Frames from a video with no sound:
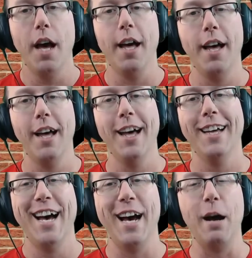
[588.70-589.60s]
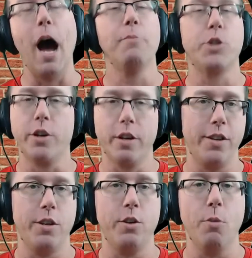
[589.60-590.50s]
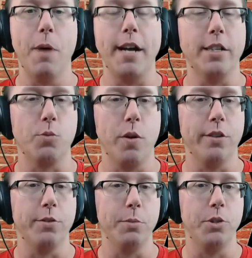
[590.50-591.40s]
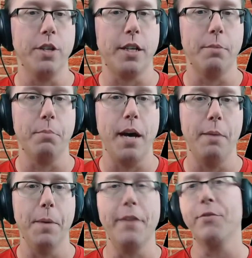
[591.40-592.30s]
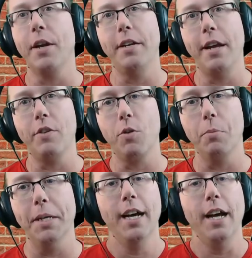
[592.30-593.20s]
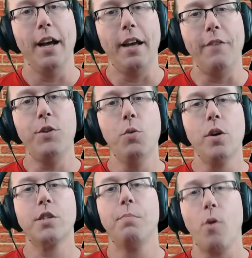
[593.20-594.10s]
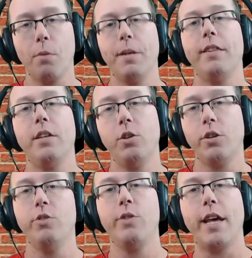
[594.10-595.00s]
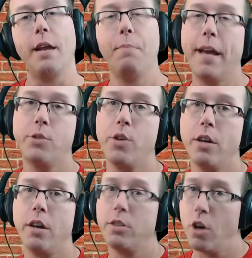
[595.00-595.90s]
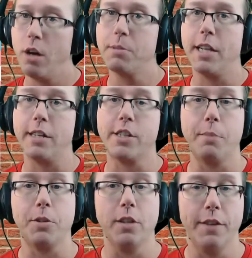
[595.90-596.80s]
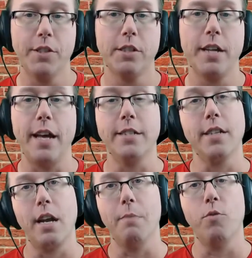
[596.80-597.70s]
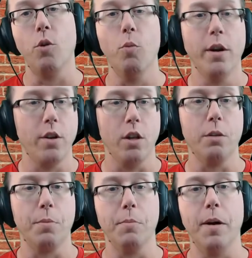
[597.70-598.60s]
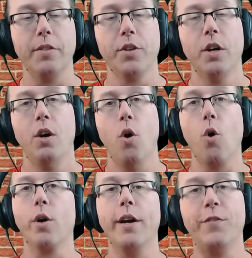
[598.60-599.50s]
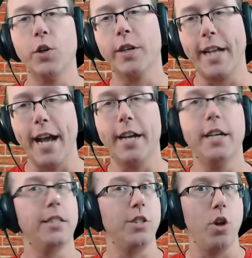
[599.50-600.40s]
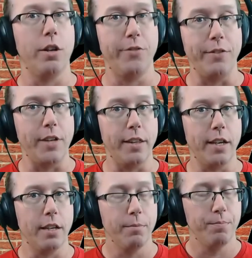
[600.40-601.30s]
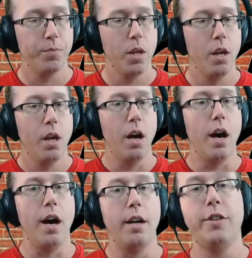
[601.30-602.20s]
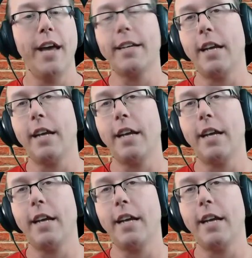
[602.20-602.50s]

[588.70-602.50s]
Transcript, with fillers: uh, I'm sure you don't mind. It's wonderful music by my friend David Roman. Uh, if you want to support me, then you can do that at patreon.com slash skeptical leftist and sign up for $1 per month. Or if you're in Canada, it's $1.50, I think. Uh, that